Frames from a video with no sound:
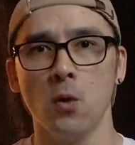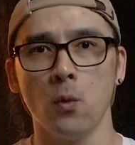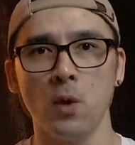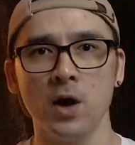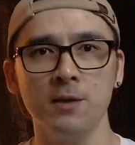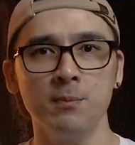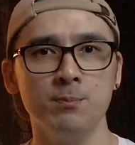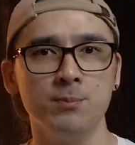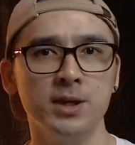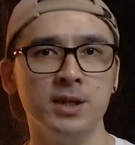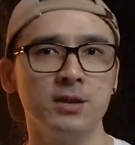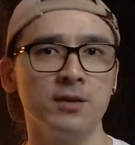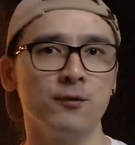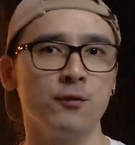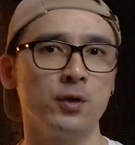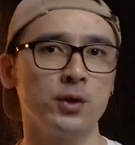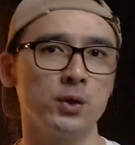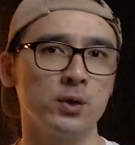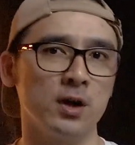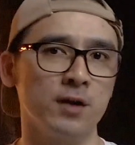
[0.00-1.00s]
One being the
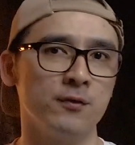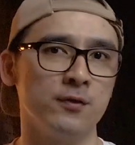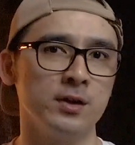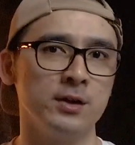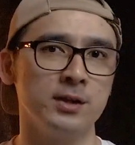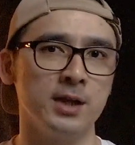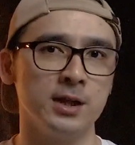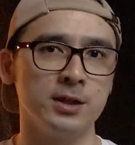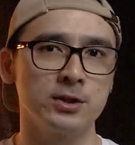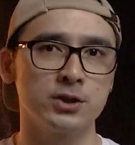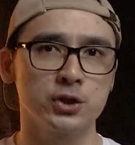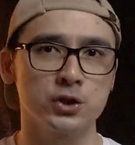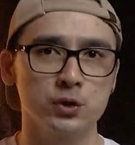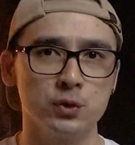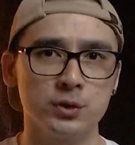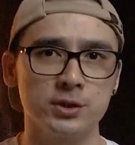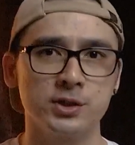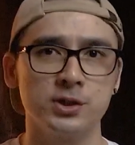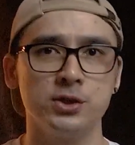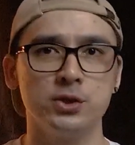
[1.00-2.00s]
photographer that
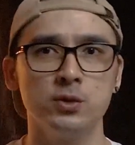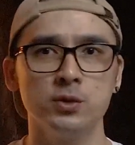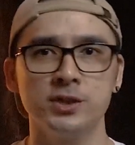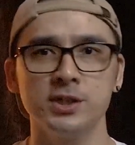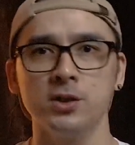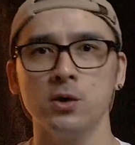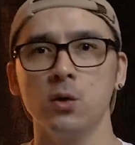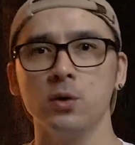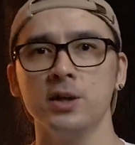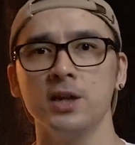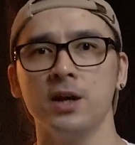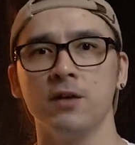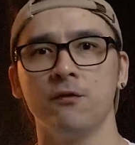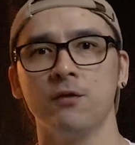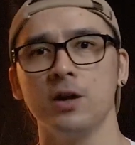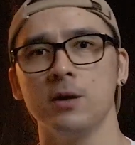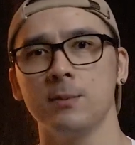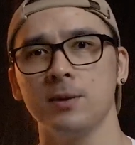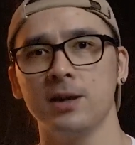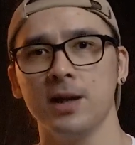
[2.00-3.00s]
shoots using only
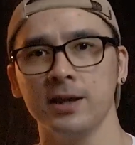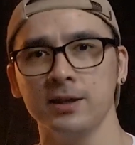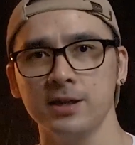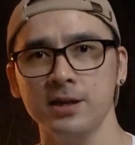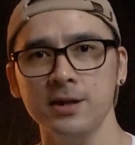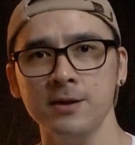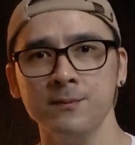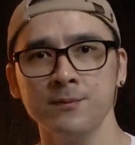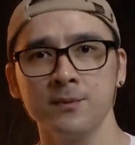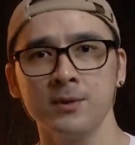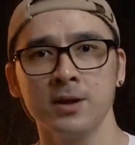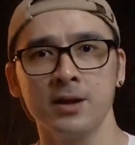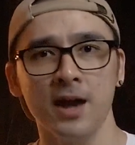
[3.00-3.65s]
available lighting,